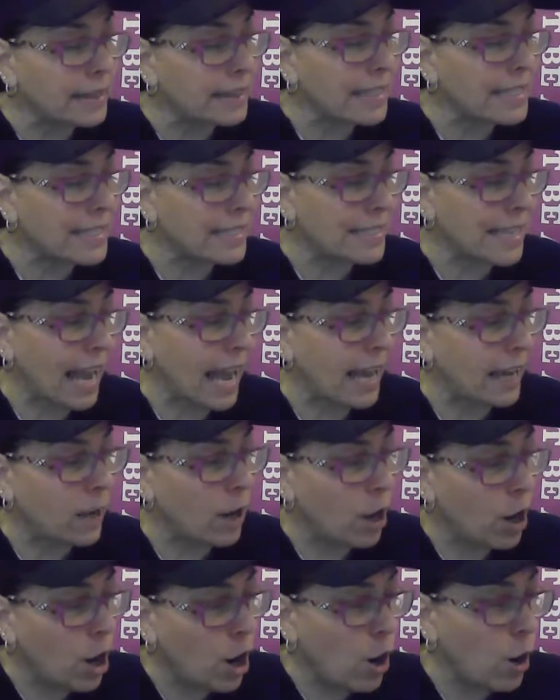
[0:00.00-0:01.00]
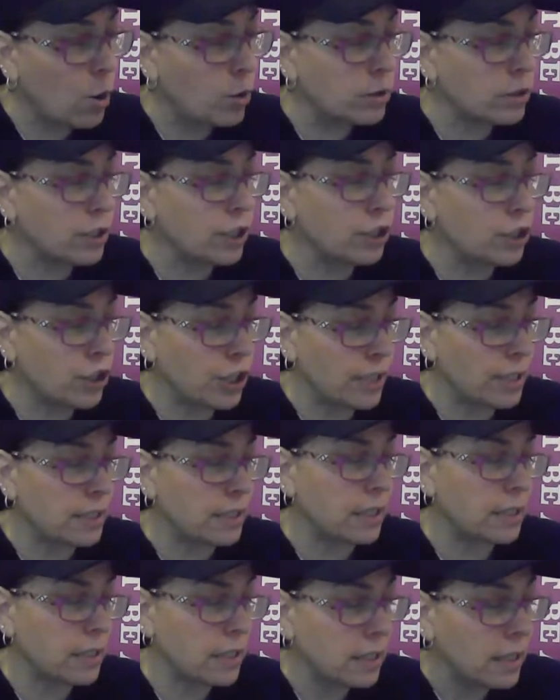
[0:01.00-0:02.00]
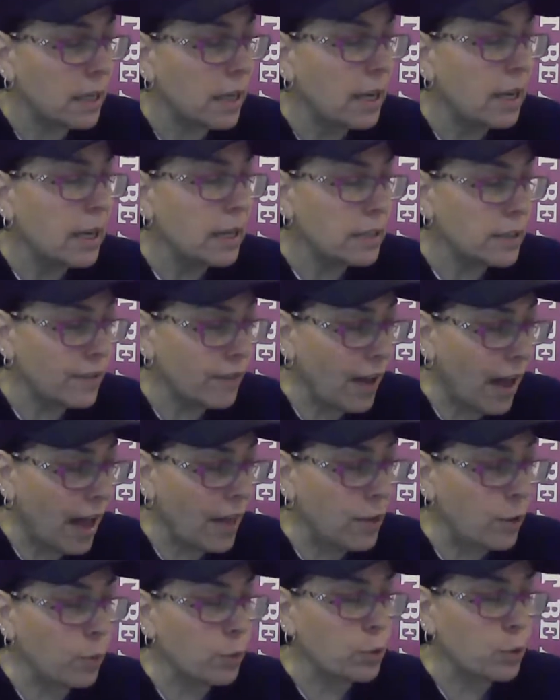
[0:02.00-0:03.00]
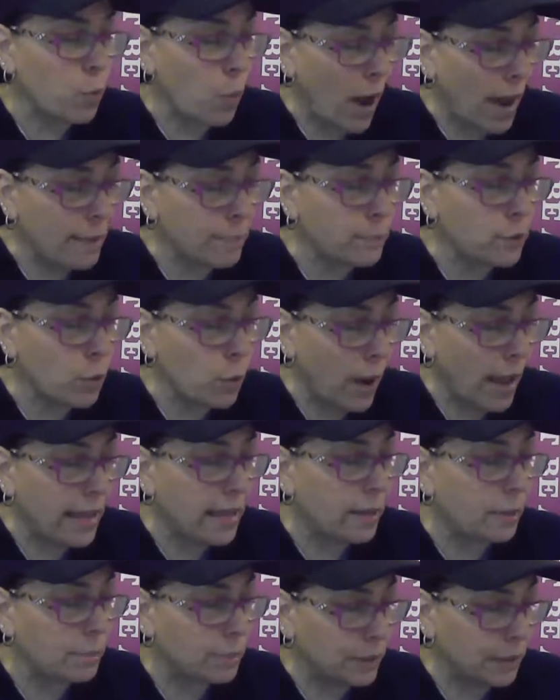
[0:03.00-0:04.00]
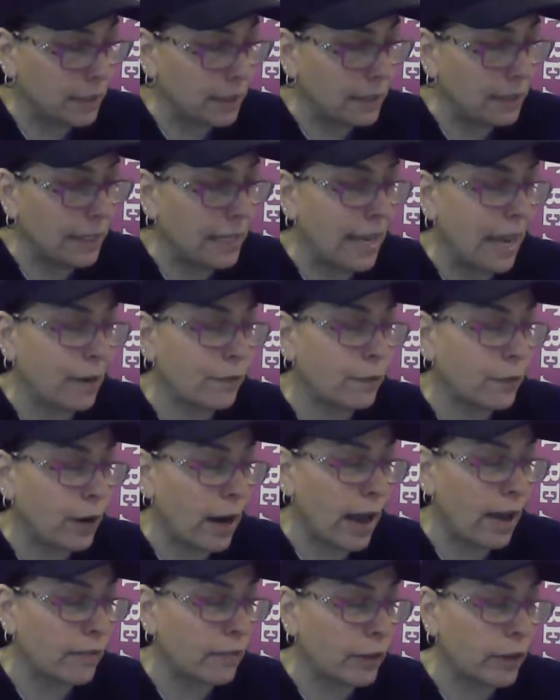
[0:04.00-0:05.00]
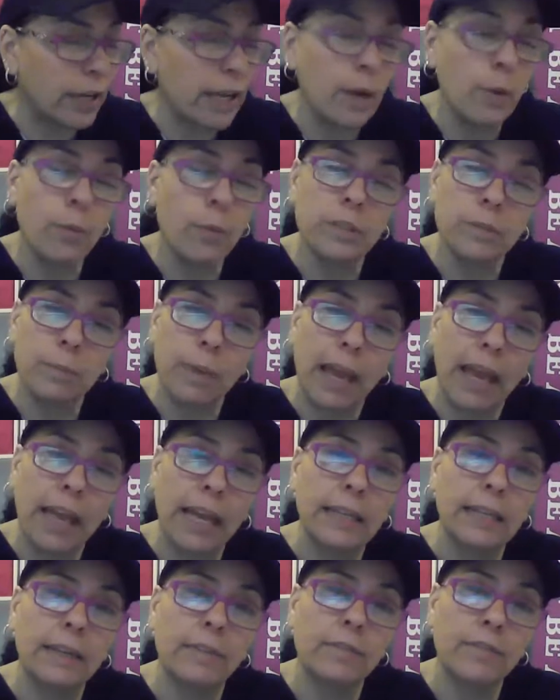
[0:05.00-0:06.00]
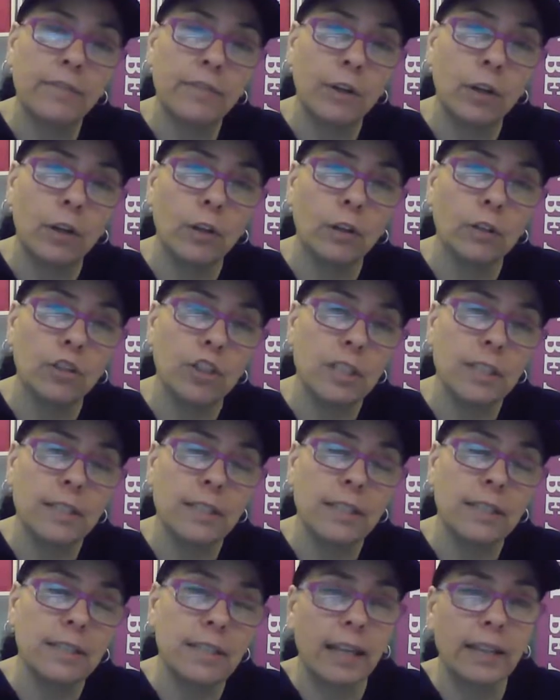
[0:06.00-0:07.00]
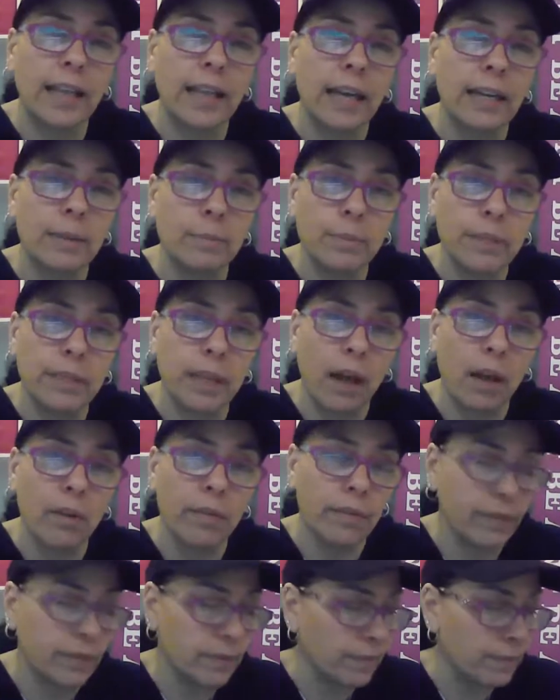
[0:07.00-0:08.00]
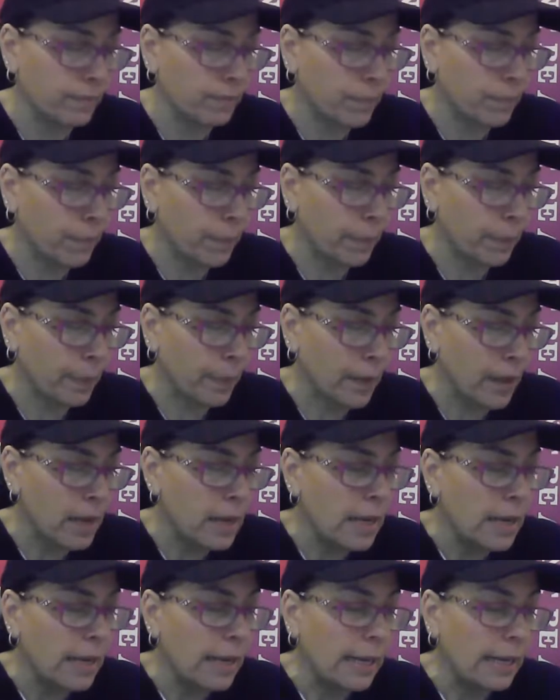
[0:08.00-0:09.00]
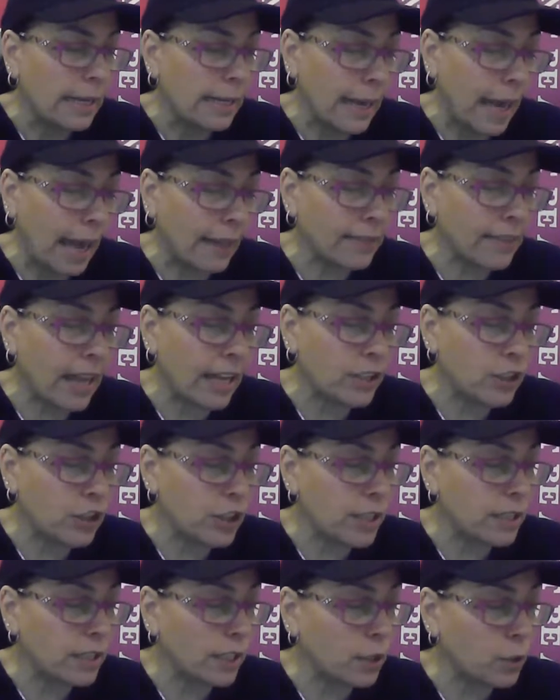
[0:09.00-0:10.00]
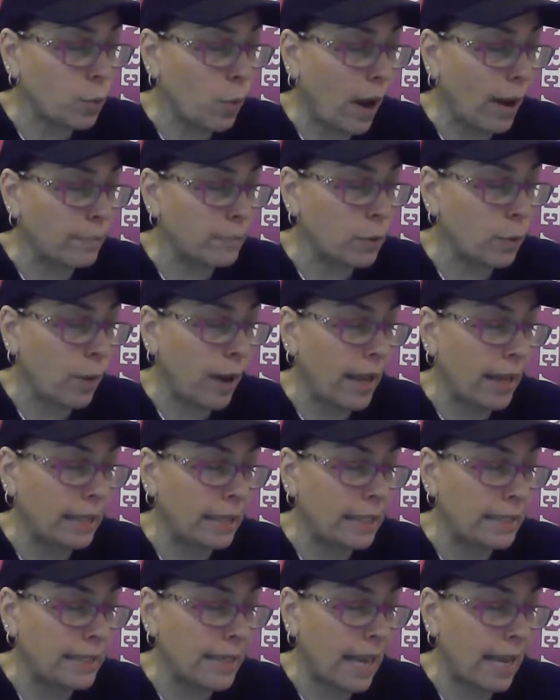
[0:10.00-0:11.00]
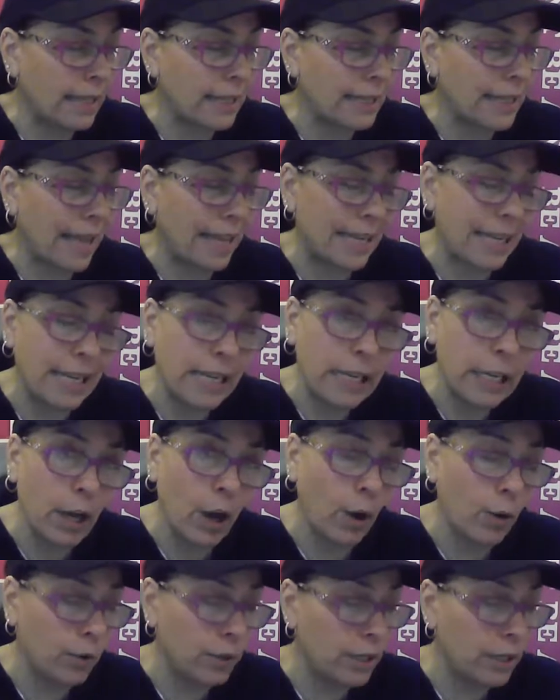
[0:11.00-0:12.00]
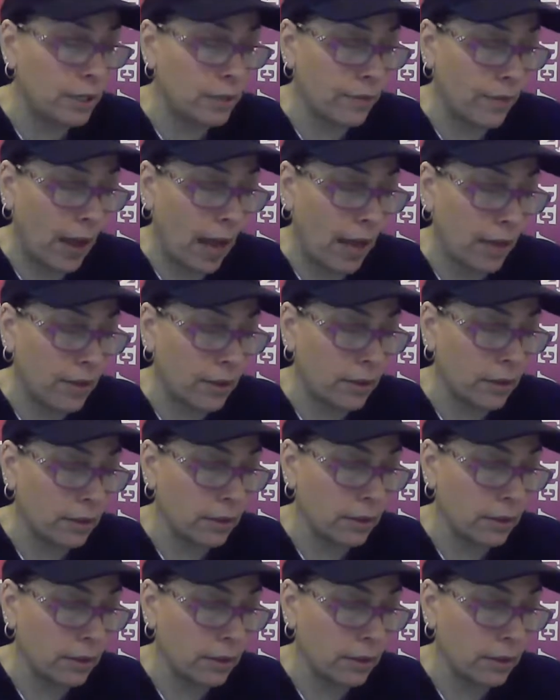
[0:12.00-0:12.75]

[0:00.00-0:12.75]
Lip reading: the debt owed to Jesus' Father was wiped away completely and forever. It was paid in full. Jesus said that himself. Not that Jesus wiped away any debt that he owed his Father,